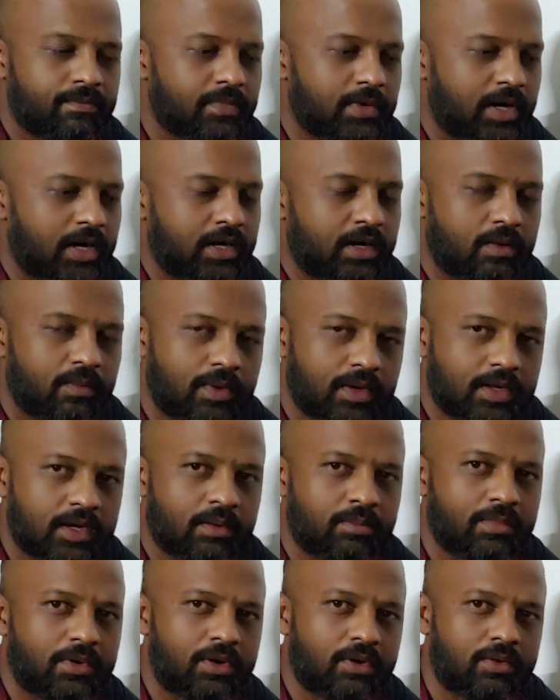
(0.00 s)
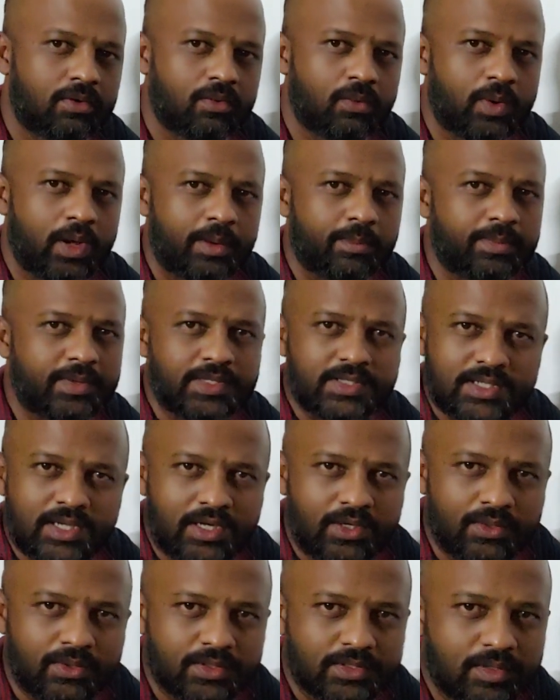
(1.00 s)
and it will come down to
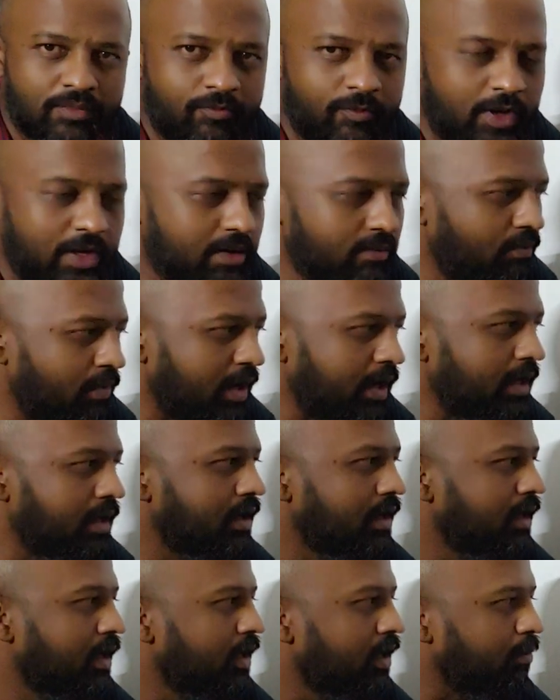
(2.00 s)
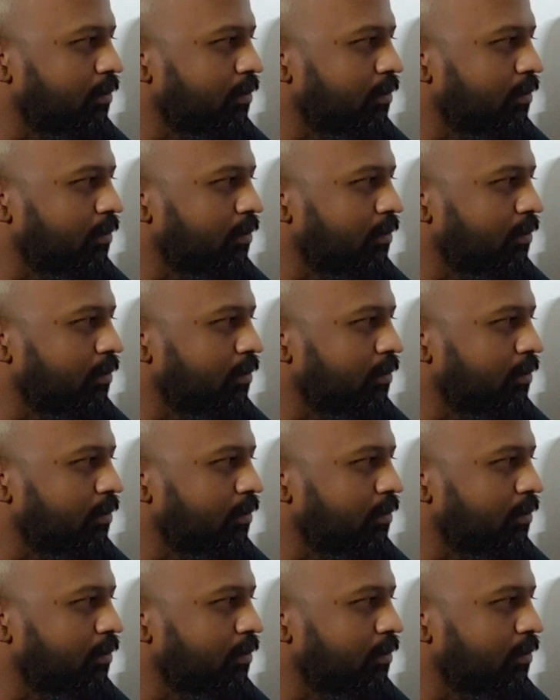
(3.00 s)
1% or somewhere. Why?